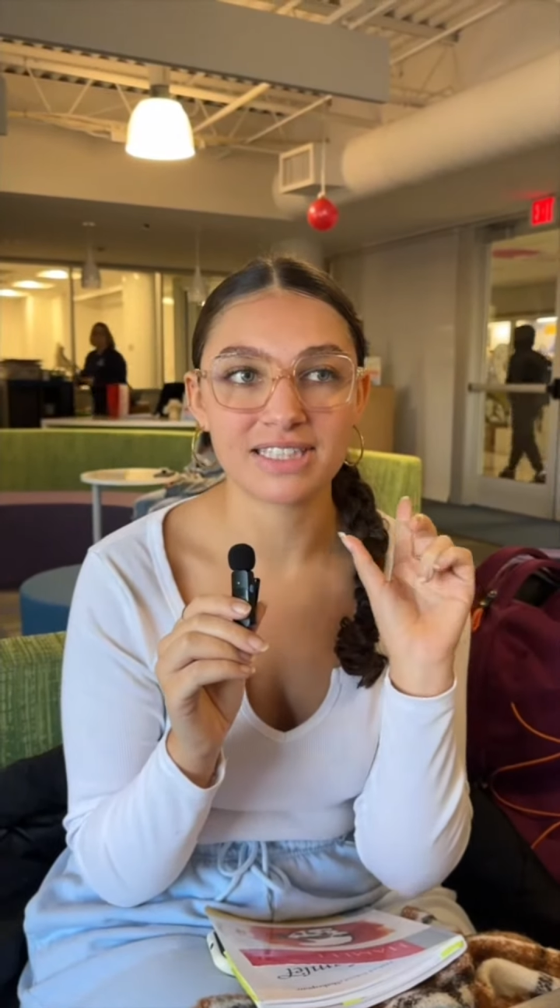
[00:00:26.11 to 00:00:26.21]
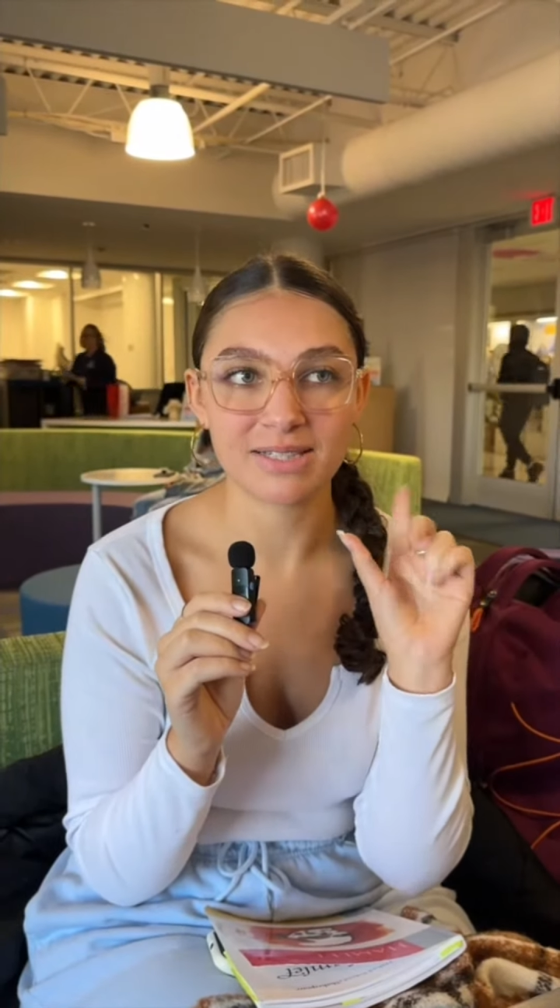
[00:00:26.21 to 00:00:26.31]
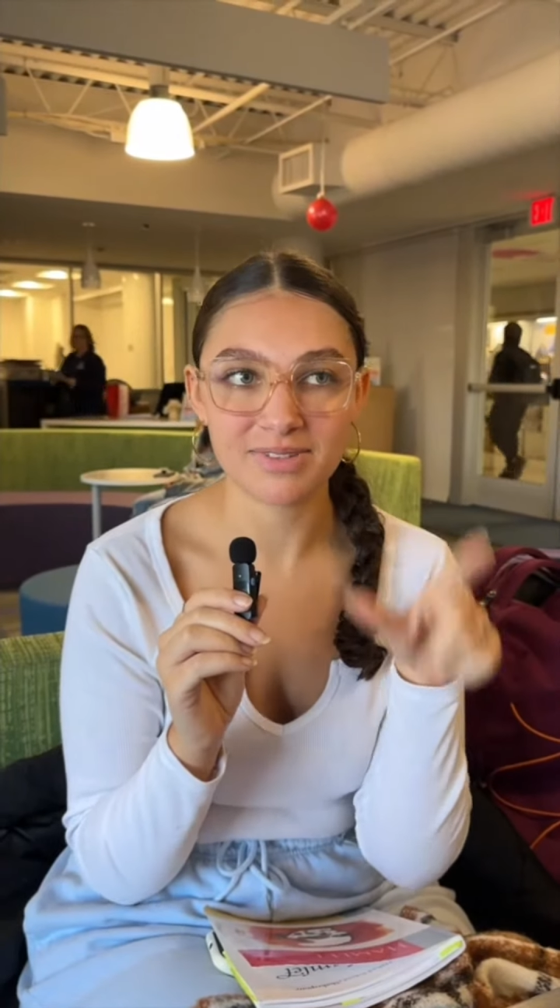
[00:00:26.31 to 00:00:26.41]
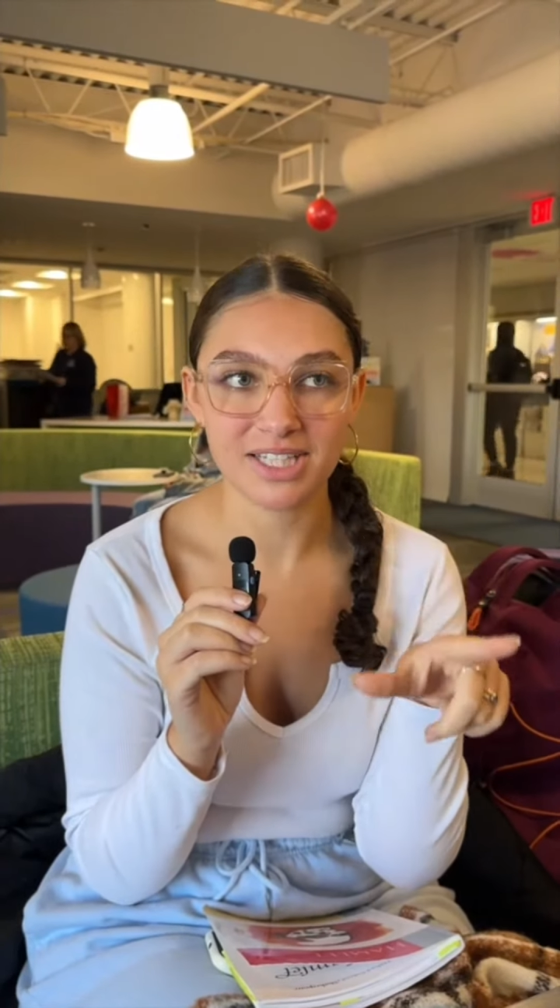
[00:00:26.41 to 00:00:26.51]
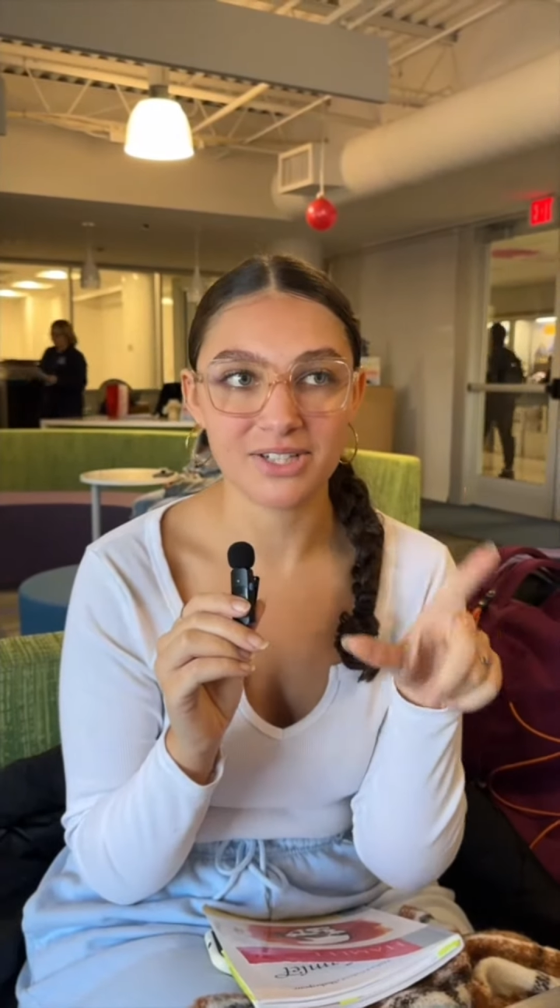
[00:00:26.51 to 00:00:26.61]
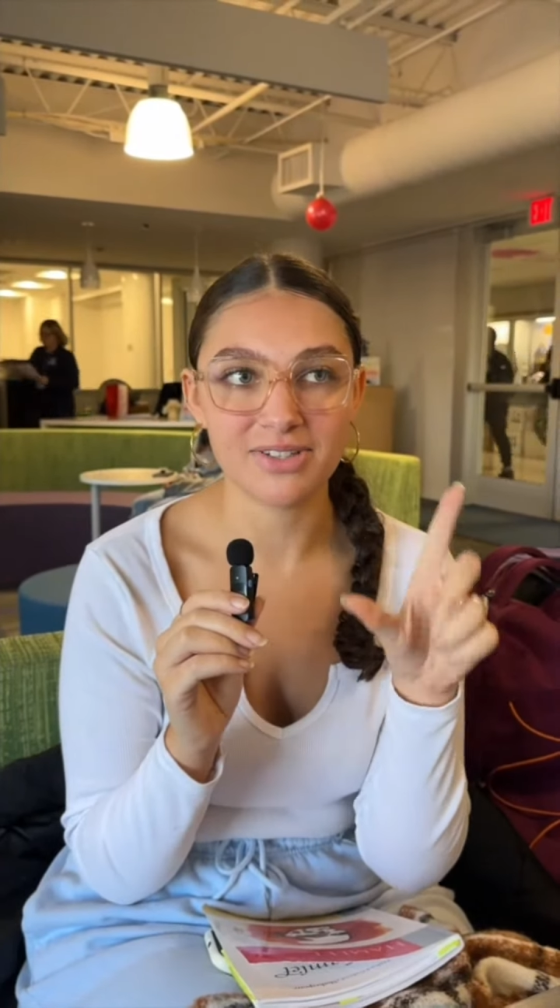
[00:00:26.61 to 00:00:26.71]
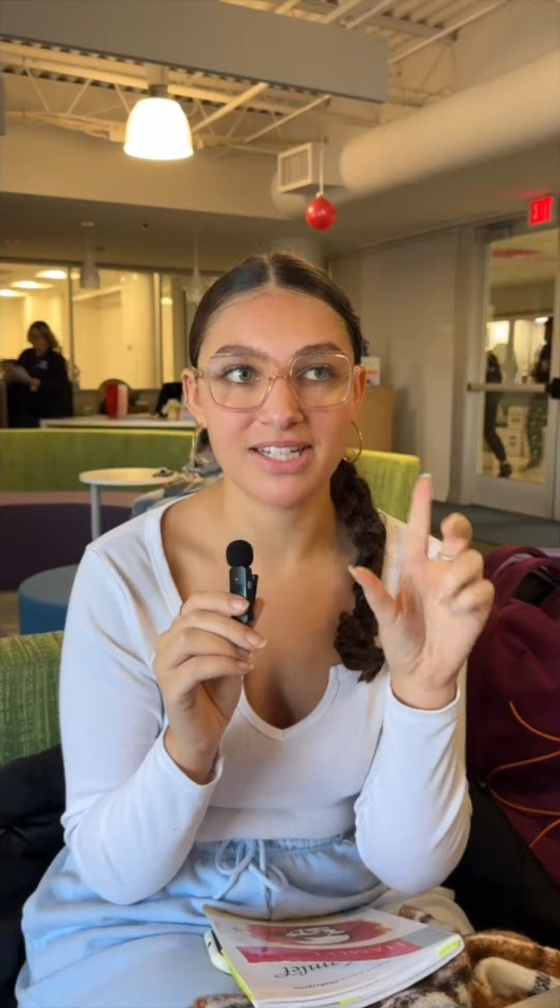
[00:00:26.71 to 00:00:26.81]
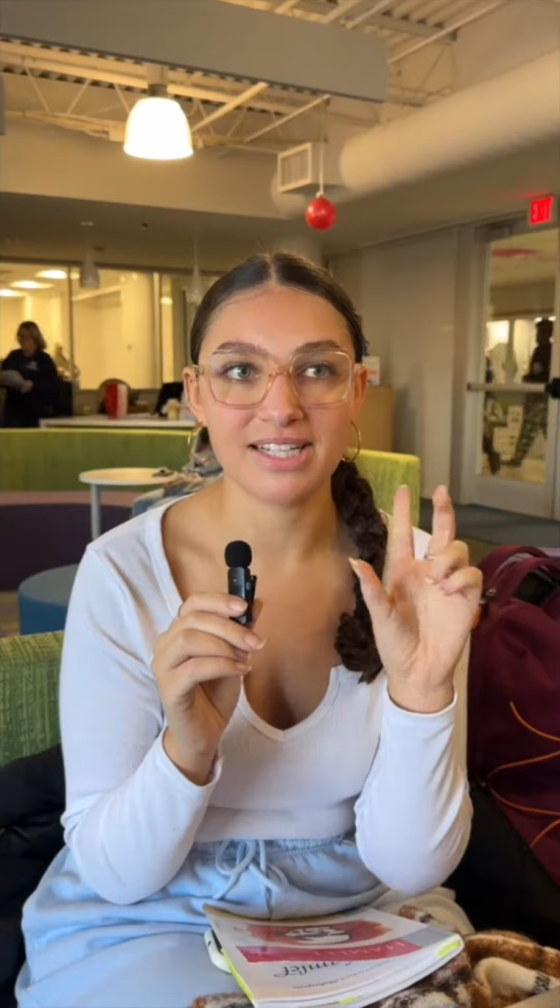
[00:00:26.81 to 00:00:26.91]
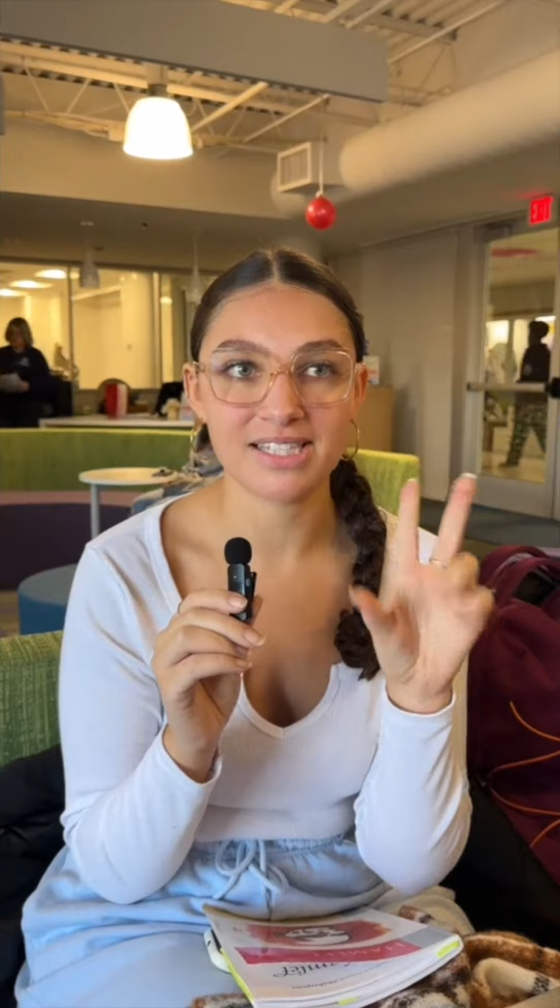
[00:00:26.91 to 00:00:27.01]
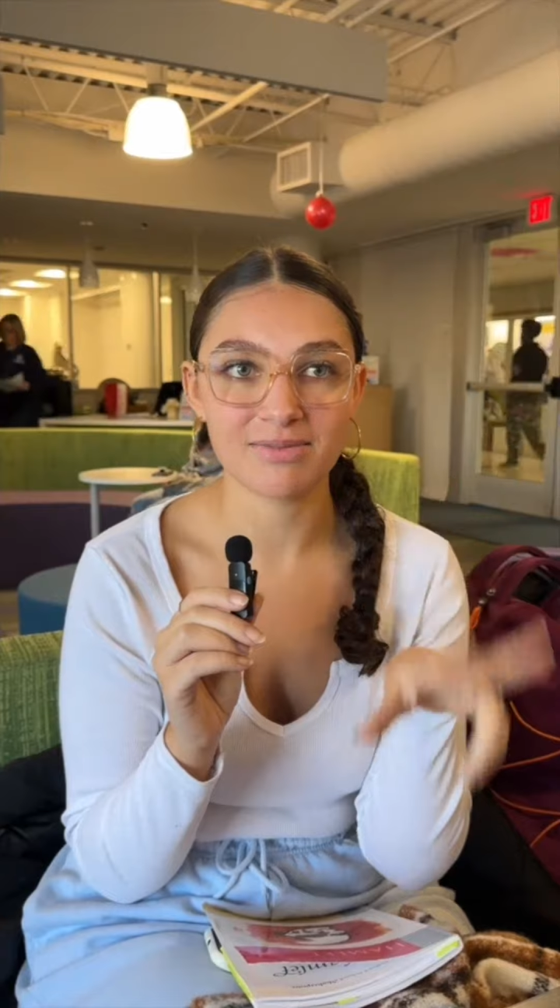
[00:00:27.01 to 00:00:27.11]
something you
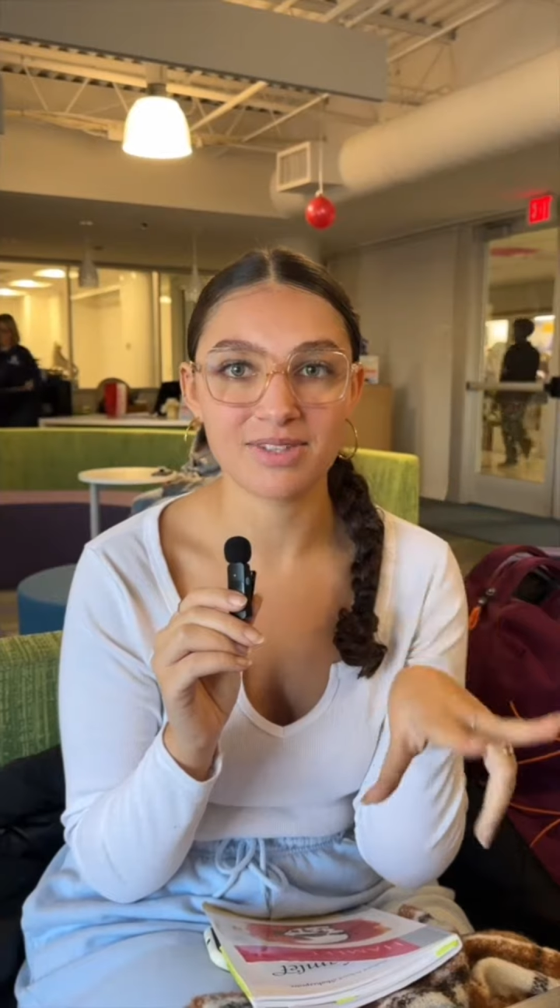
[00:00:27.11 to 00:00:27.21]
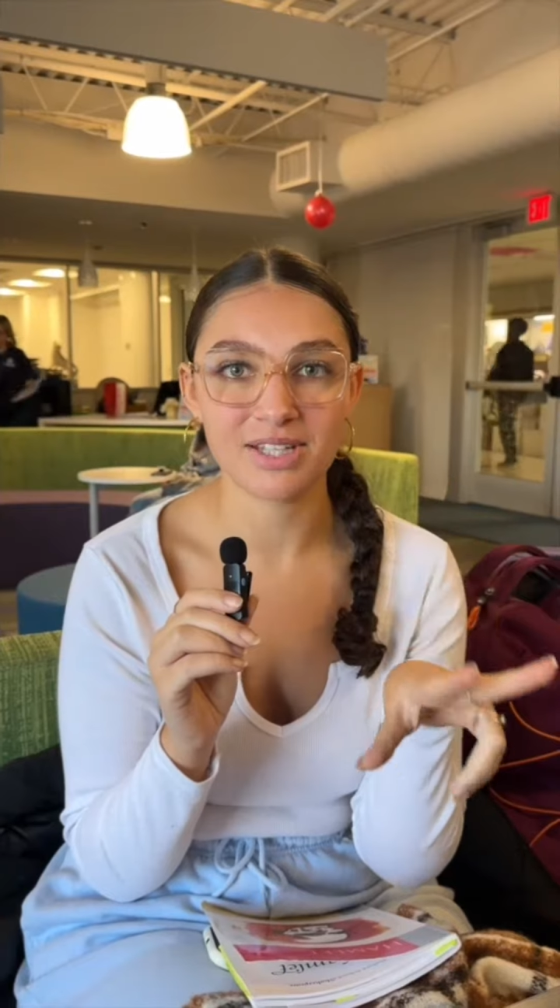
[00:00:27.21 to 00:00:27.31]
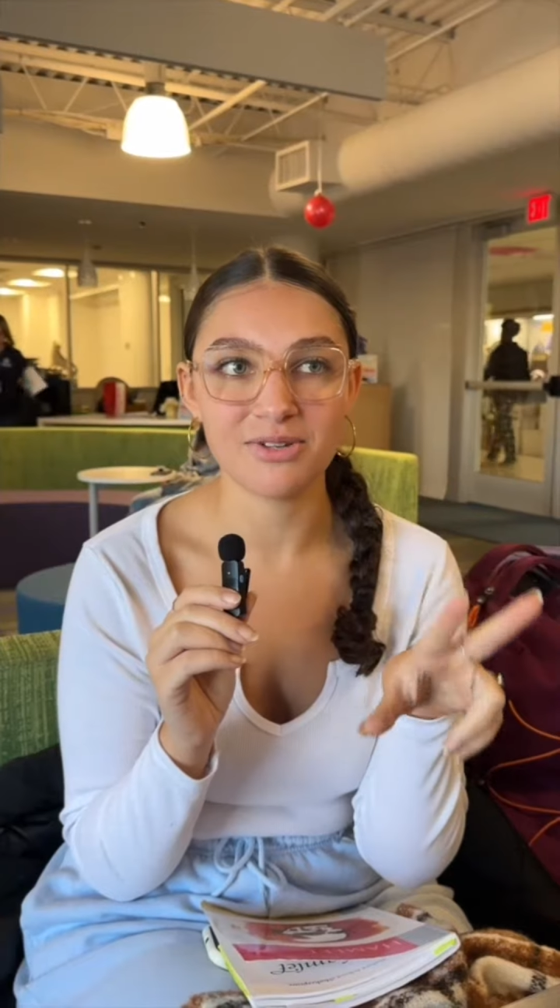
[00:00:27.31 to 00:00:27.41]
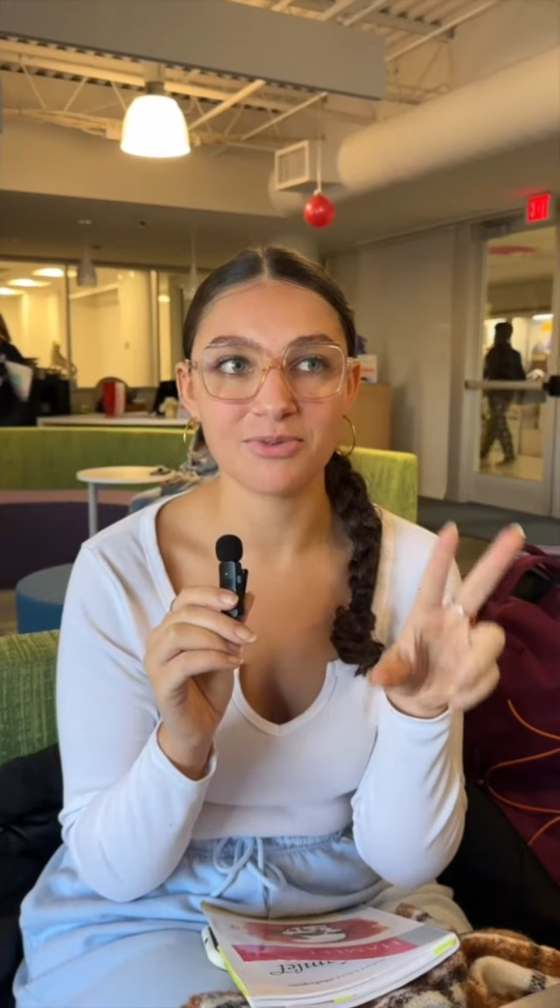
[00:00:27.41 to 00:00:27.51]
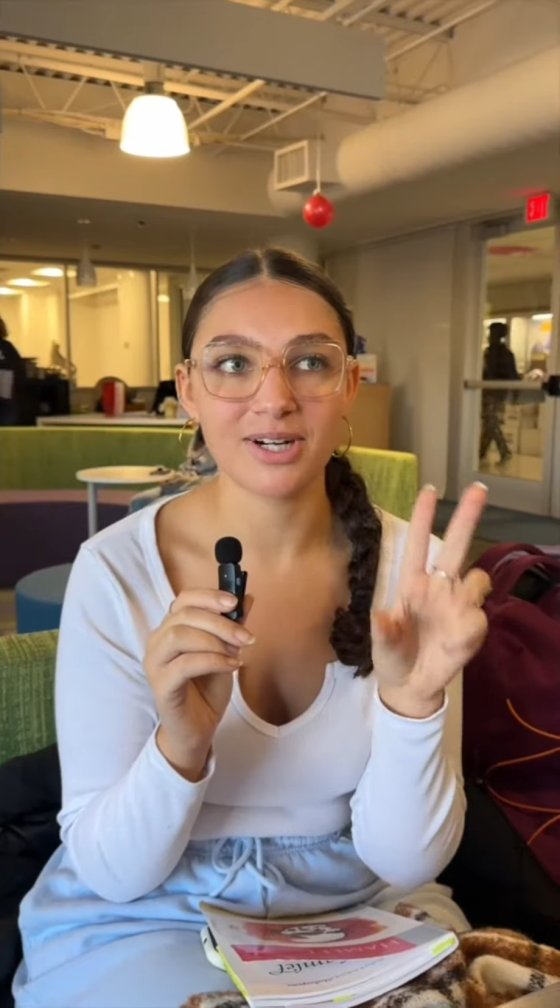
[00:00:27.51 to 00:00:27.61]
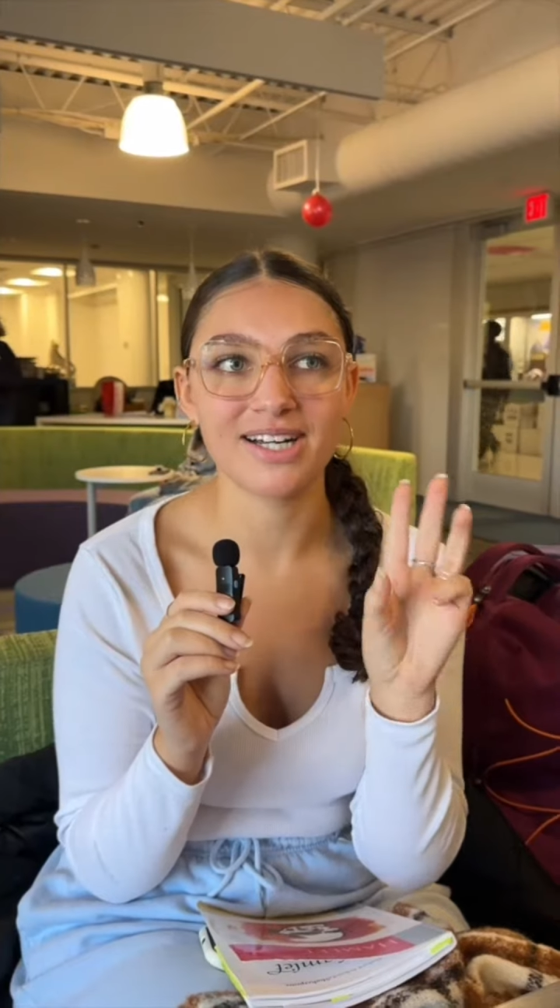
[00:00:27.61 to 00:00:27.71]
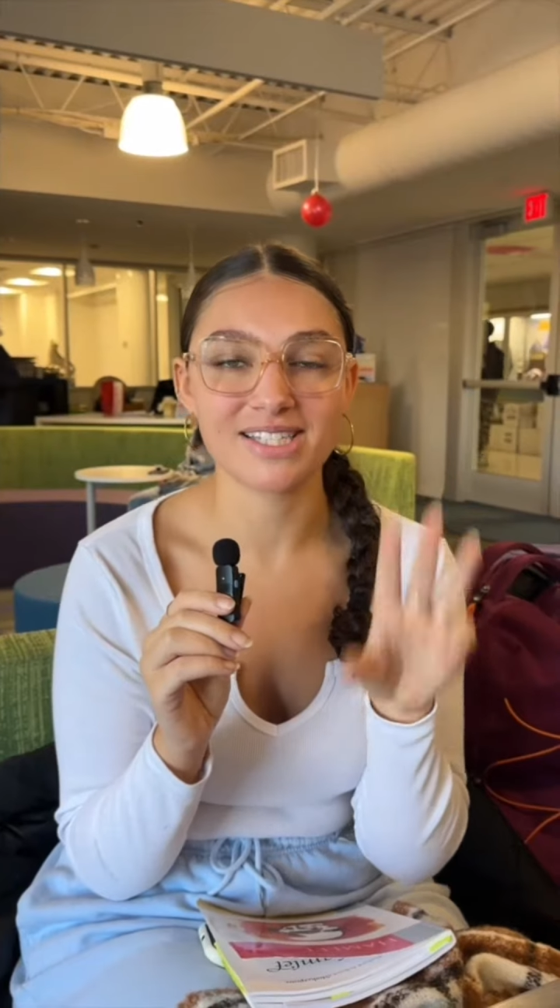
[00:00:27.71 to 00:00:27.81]
need, something you want,